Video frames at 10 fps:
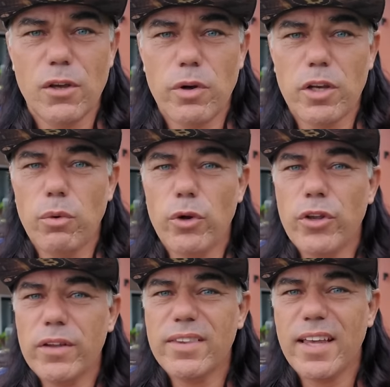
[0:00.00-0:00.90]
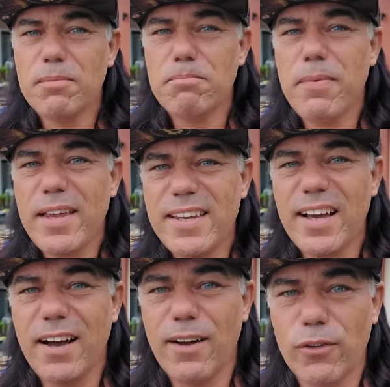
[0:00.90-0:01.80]
where there were not that many
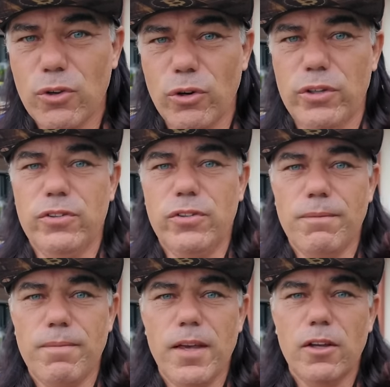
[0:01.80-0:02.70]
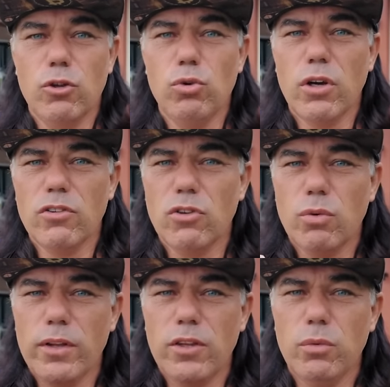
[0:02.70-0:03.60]
altcoins. In
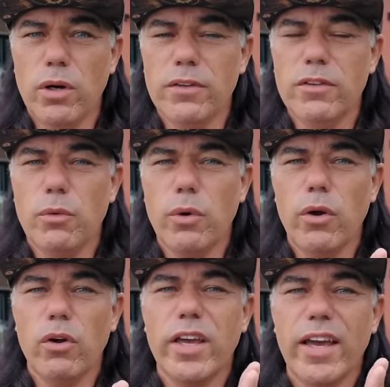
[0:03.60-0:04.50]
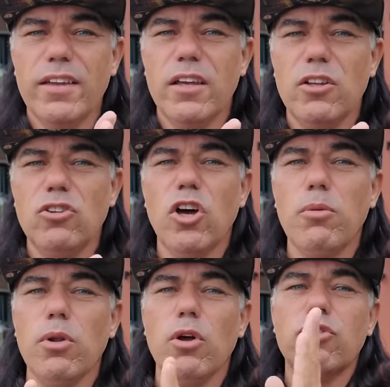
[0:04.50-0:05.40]
2021, there were again a
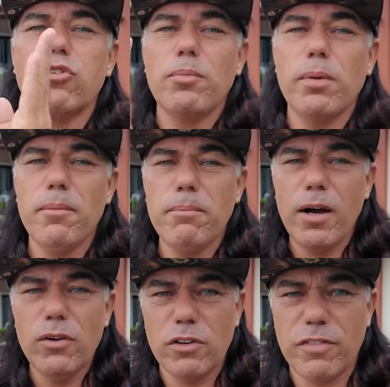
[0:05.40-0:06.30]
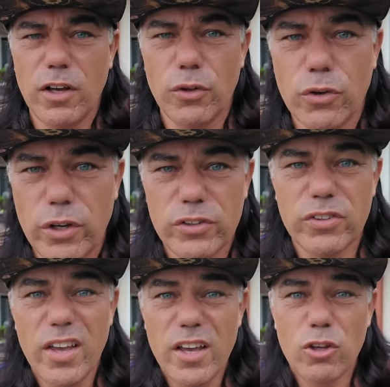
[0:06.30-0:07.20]
double or triple amount of
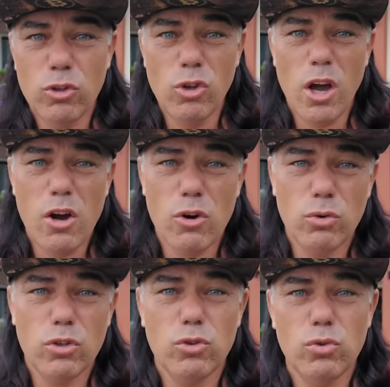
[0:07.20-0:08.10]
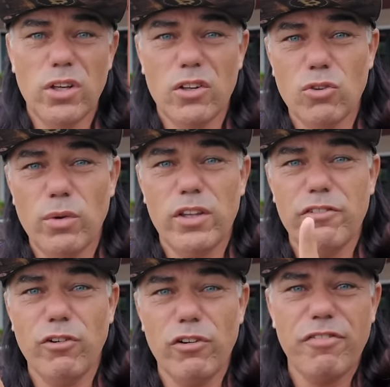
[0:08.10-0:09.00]
altcoins. Now, the
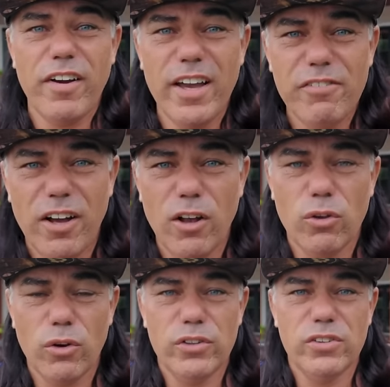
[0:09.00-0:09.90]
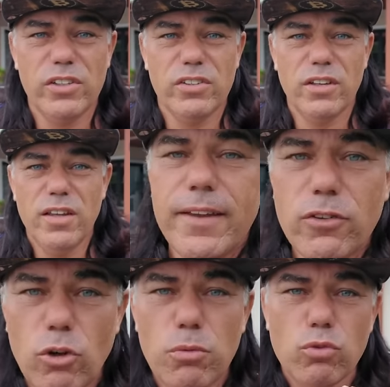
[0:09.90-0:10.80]
2024-5 altcoin season,
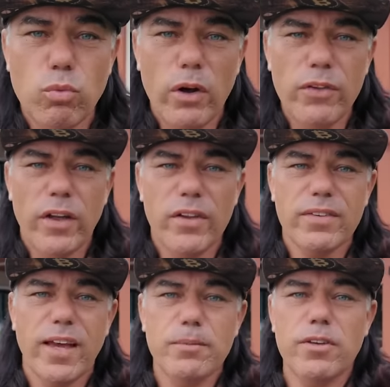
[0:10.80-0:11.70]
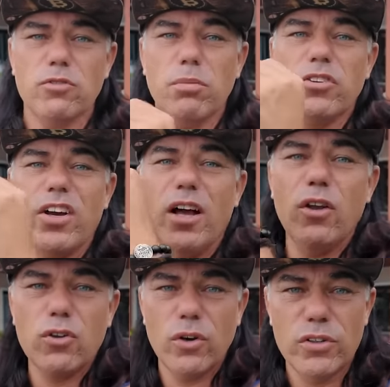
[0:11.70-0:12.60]
there's almost 100 times as much
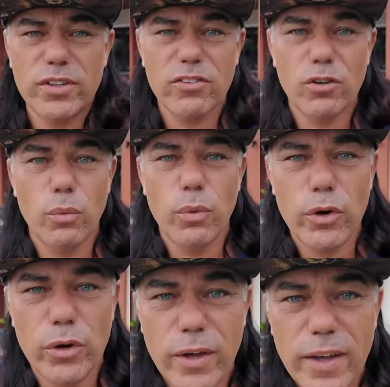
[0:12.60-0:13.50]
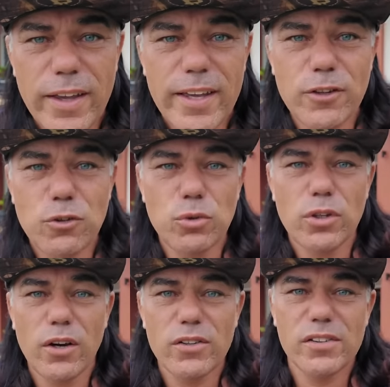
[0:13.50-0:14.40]
altcoins as there were in
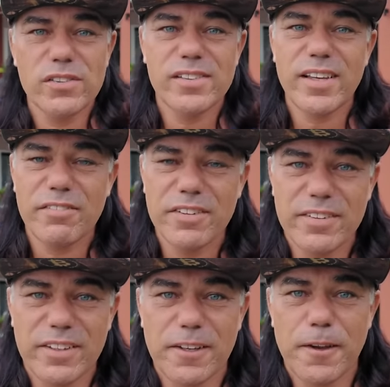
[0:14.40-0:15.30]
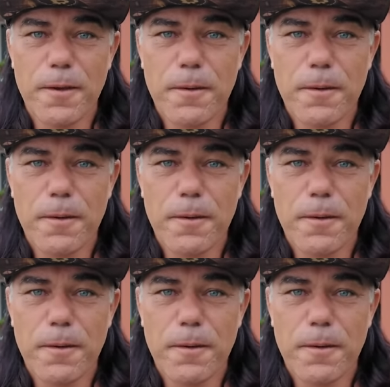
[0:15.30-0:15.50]
2017.